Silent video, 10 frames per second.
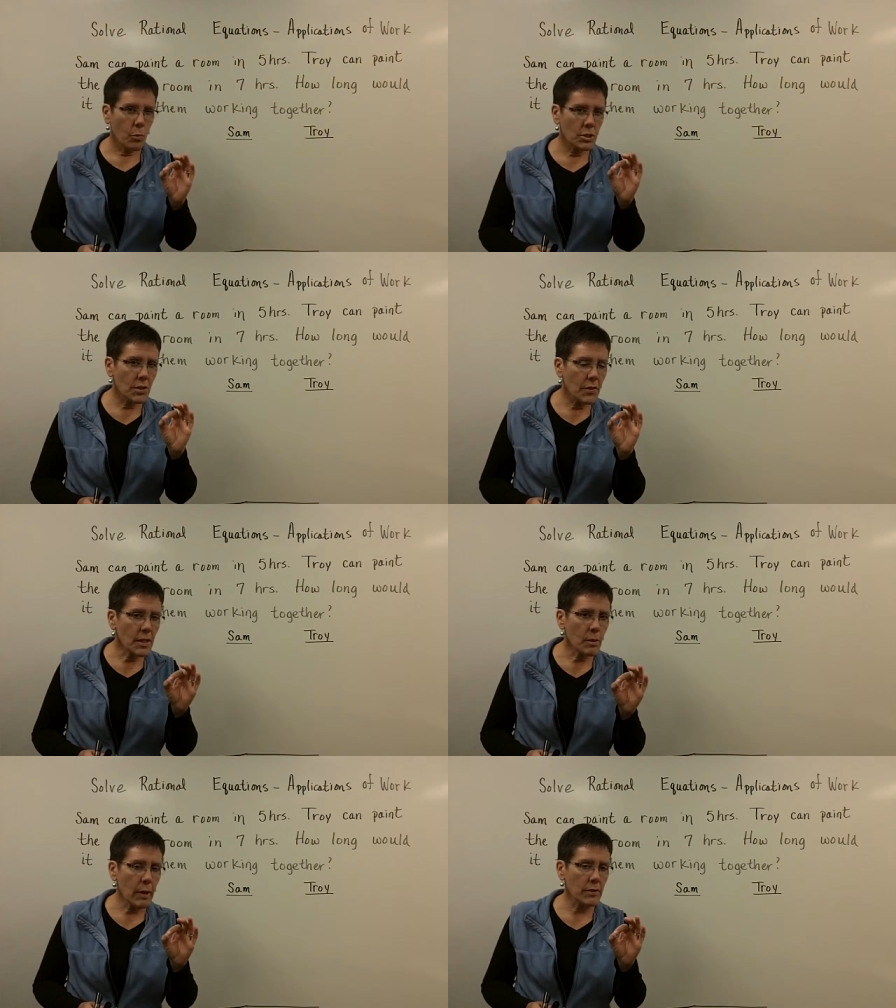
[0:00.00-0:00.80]
Would you
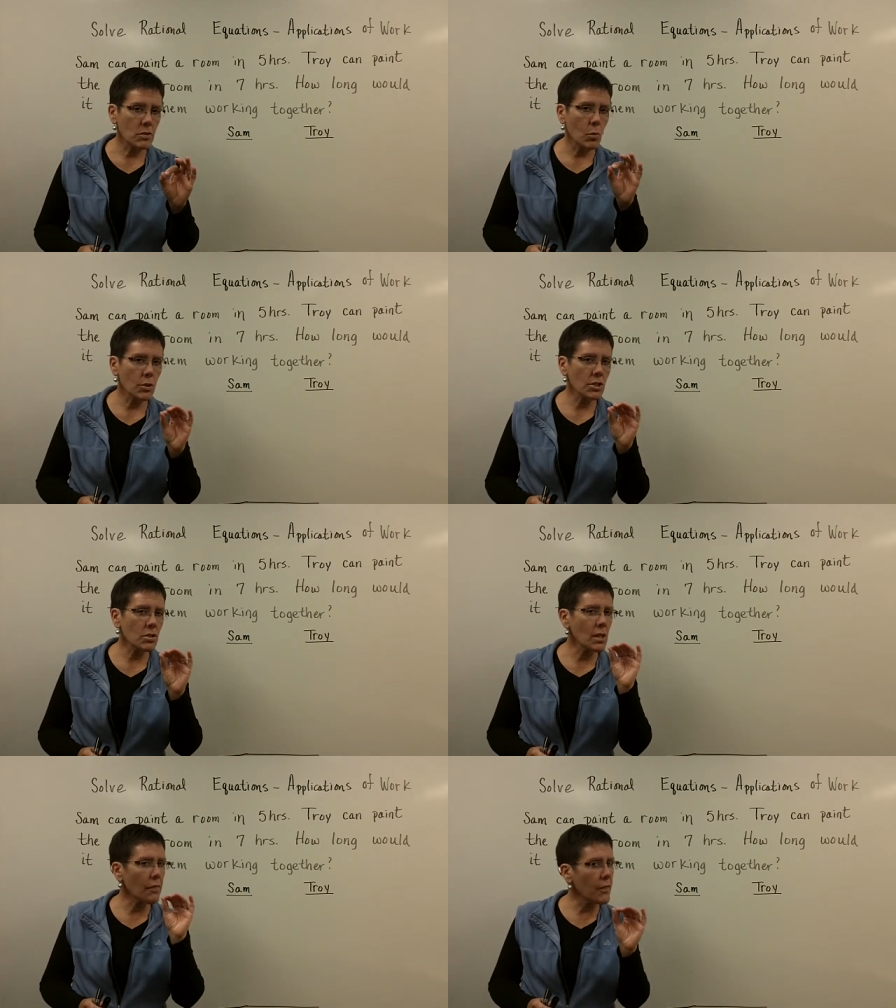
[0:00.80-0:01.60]
think about, so we're
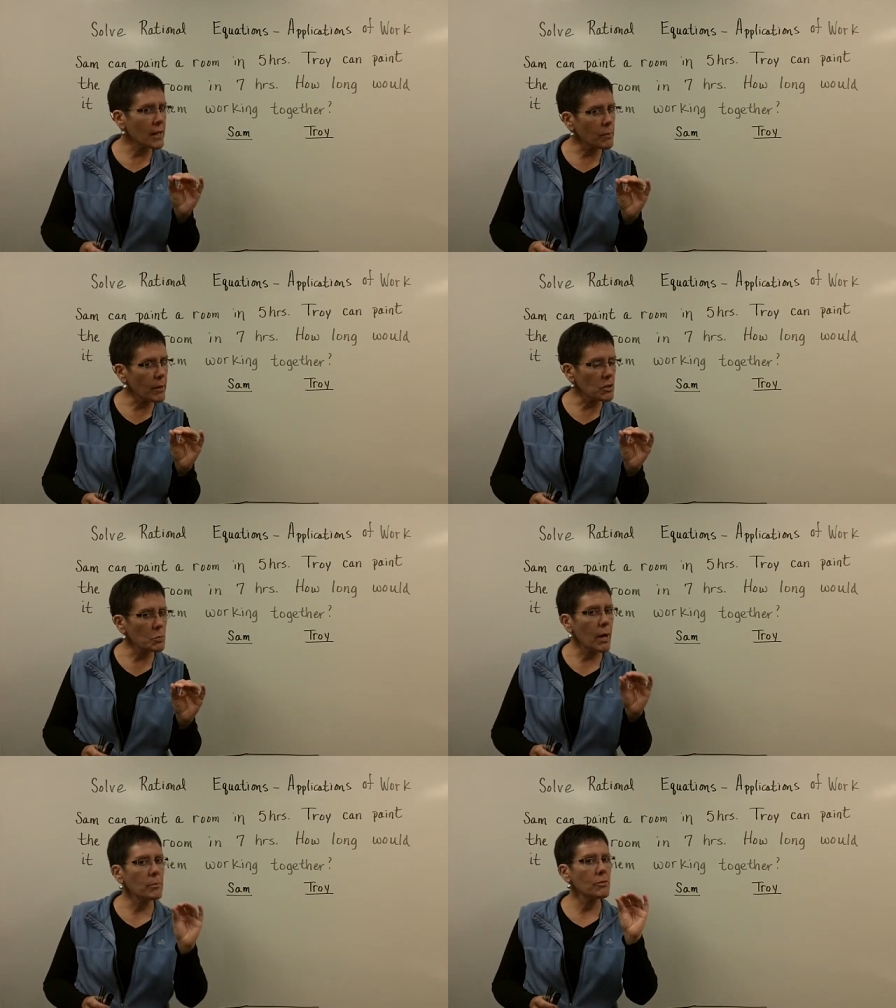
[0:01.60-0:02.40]
just going to think about
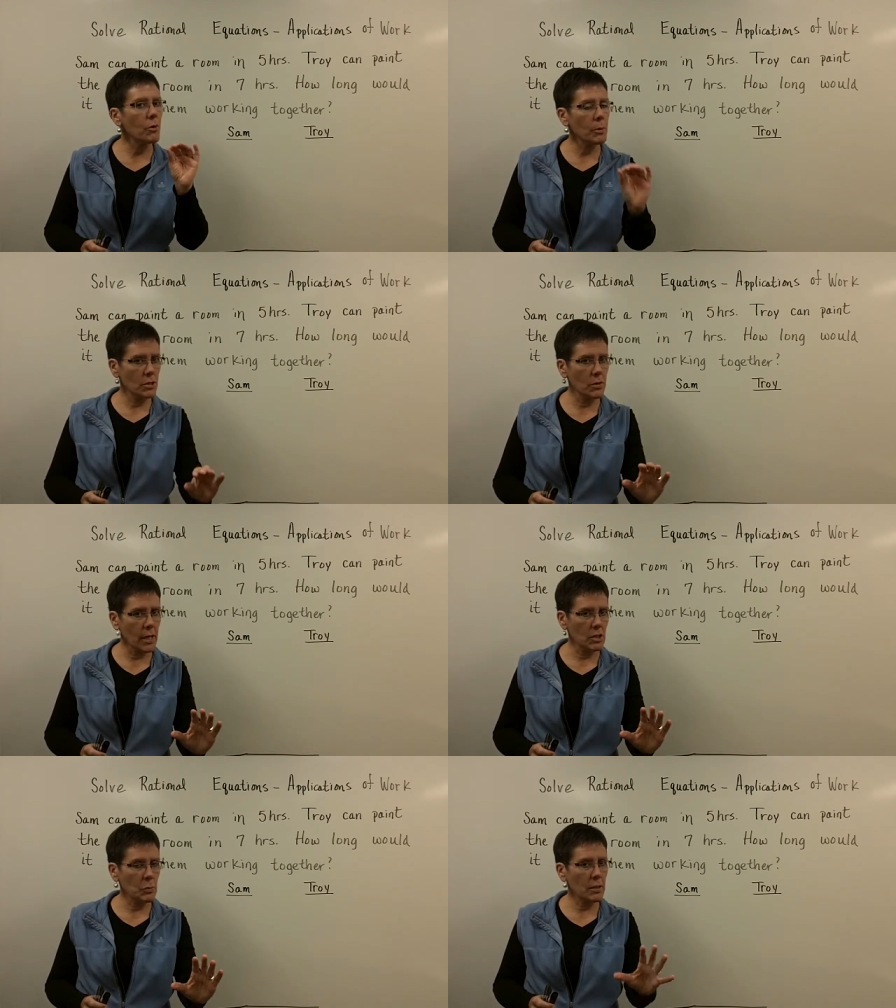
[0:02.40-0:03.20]
this problem before we do
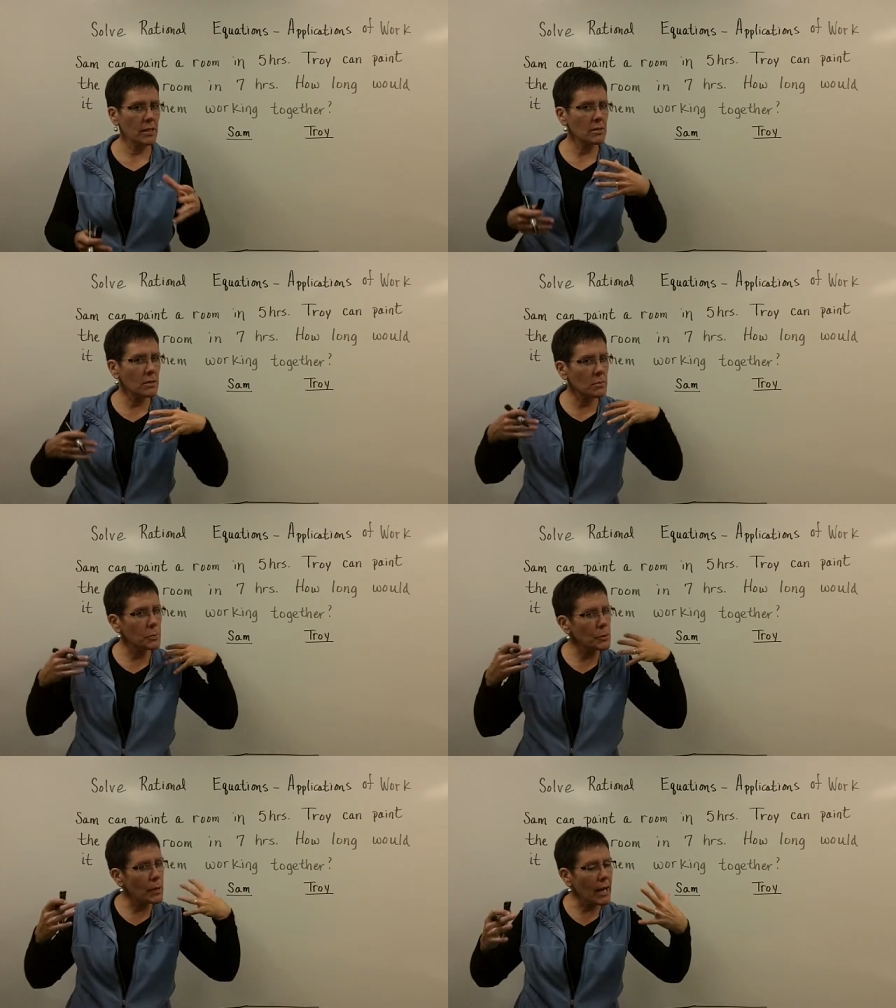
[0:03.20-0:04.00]
the algebra. Let's
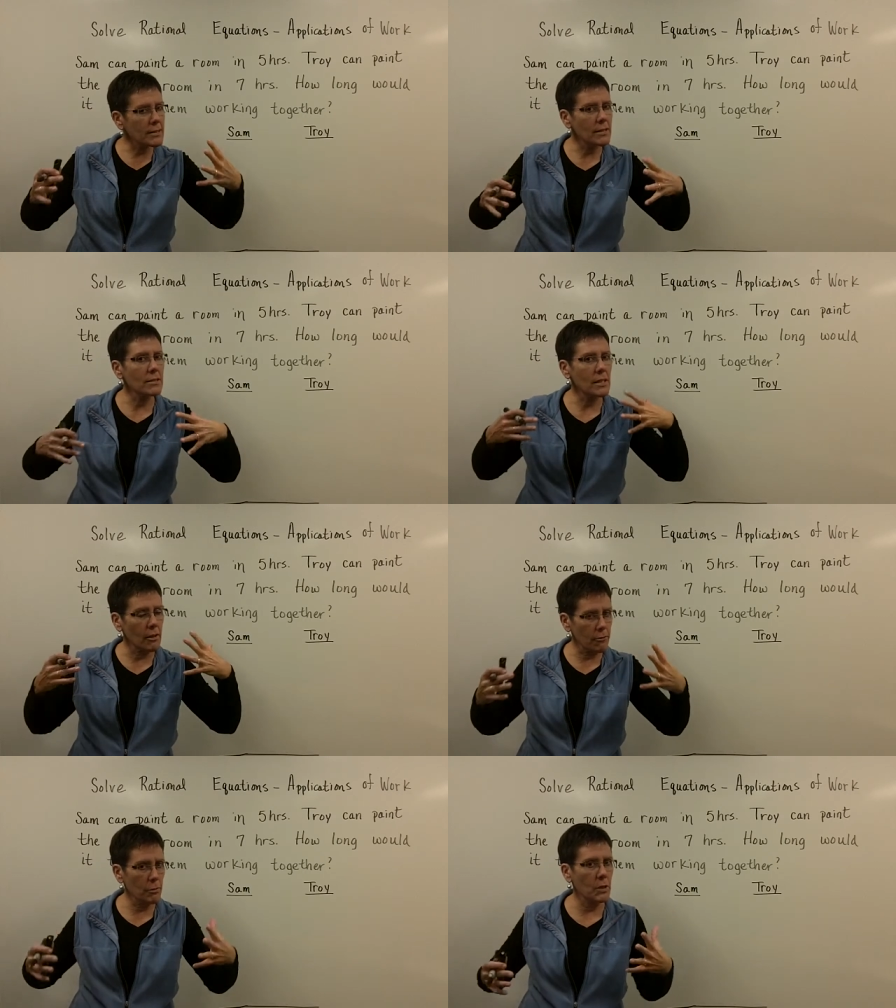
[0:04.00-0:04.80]
process and
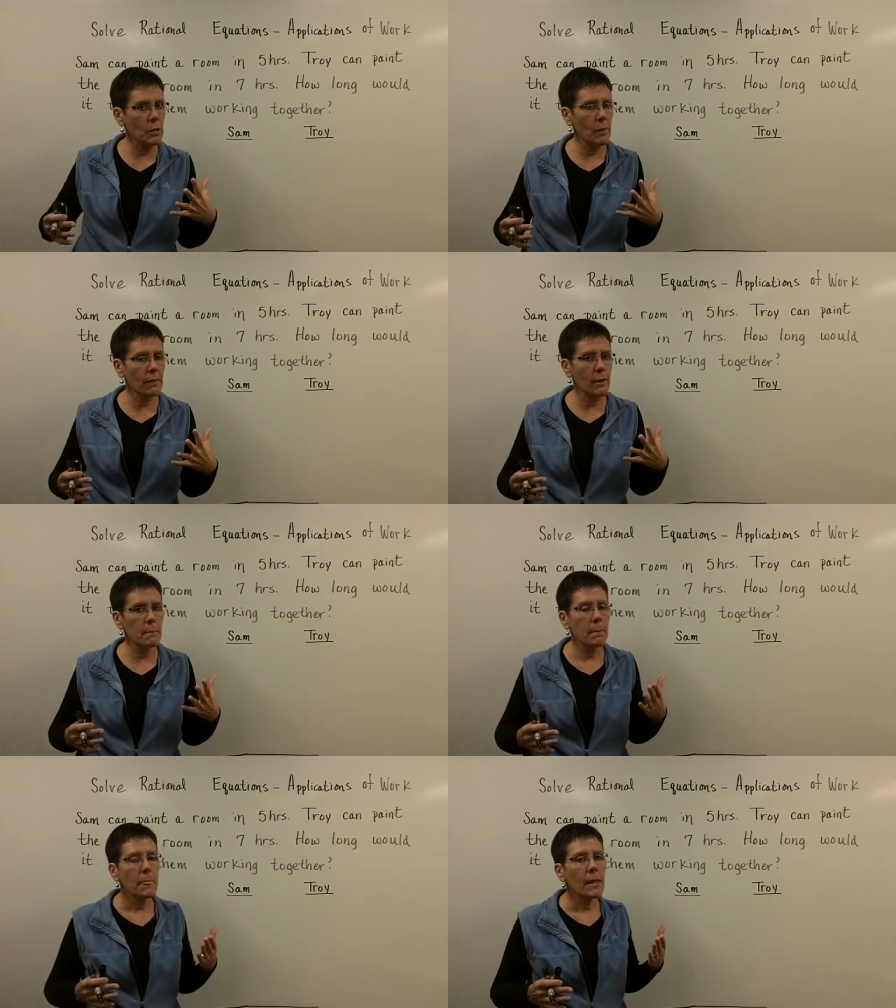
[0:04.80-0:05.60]
get familiar with it.